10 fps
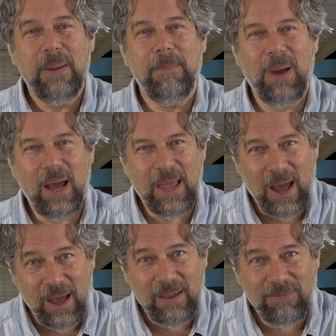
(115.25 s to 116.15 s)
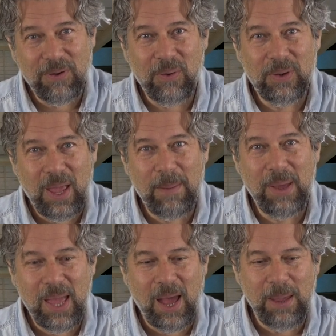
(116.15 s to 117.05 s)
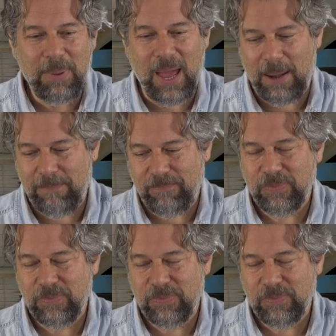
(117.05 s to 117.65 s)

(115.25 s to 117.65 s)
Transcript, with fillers: my iPhone and my iPad.